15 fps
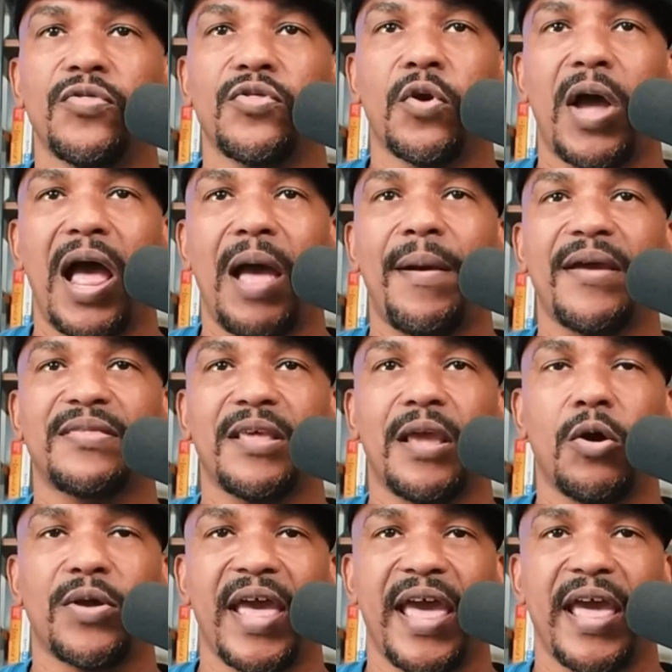So I might say,
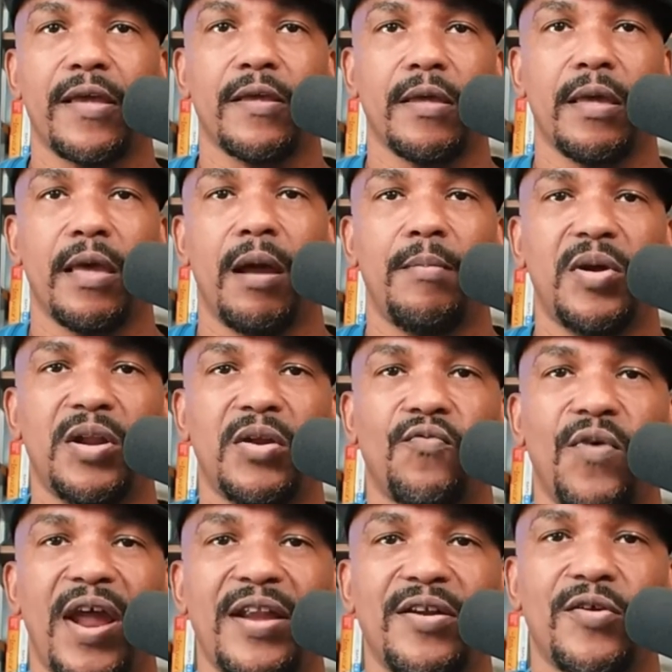okay, I'm going to
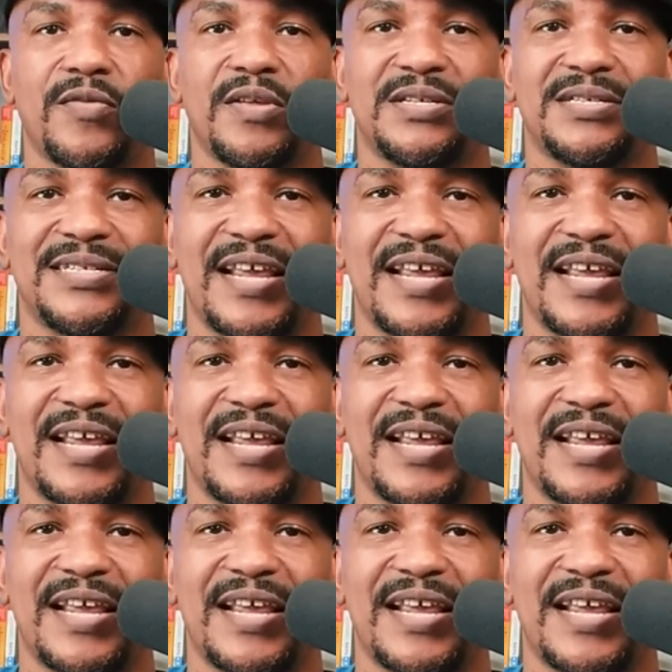render this